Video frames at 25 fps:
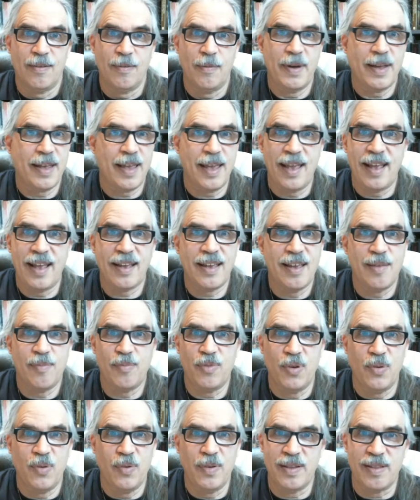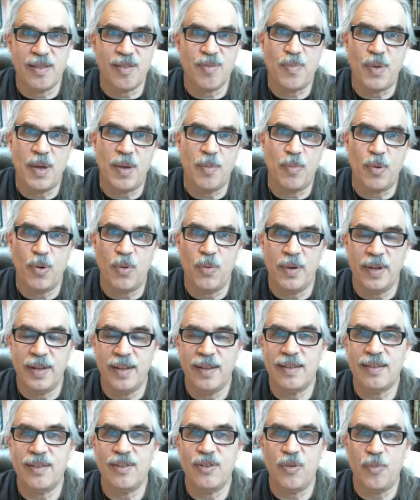We can't keep doing this, people. We
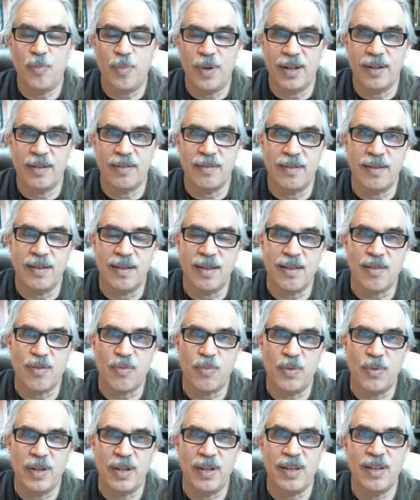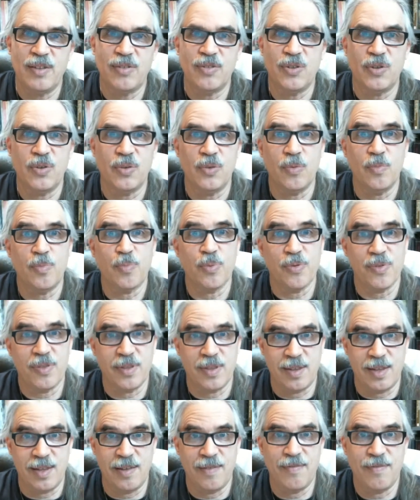need to do better than this. We need to
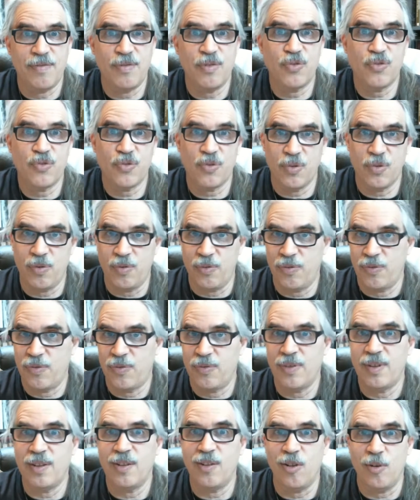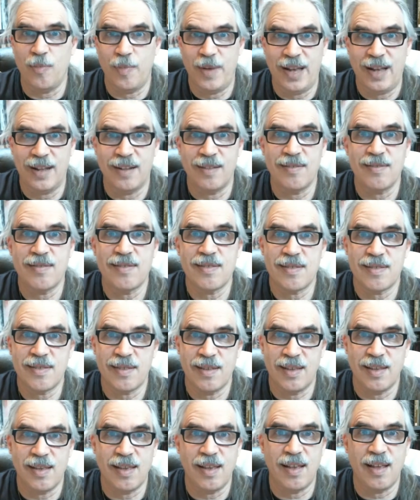perceive the truth in all
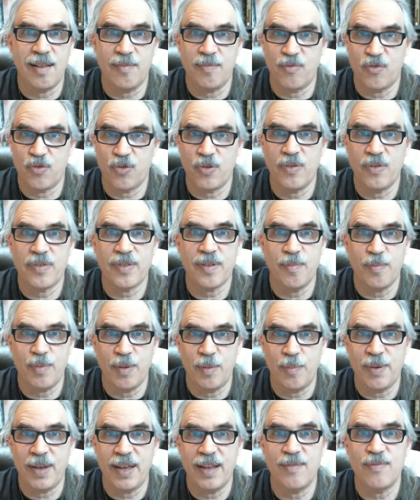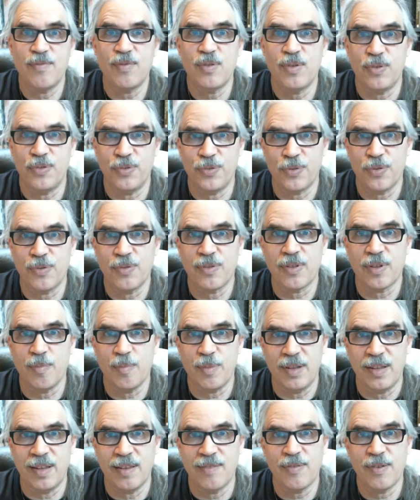matters. And truth can be painful and truth
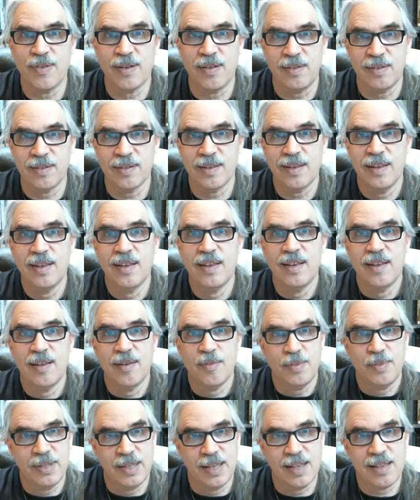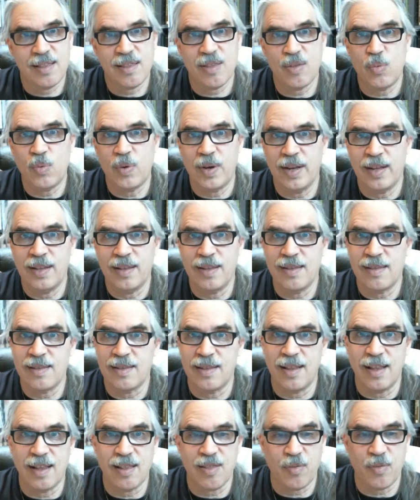can be difficult. But that's the way it
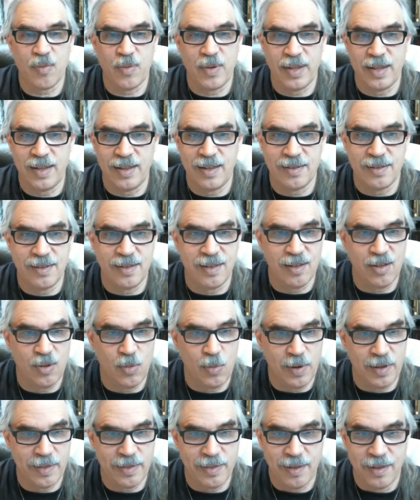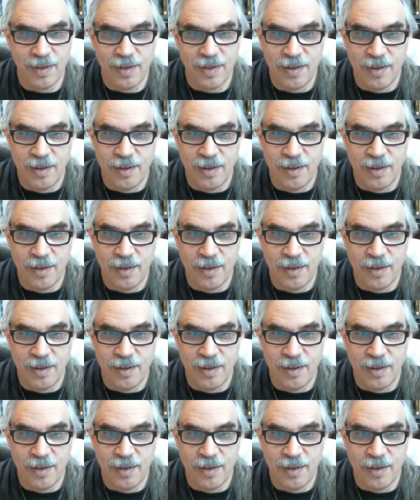is, and that's what we need to deal with.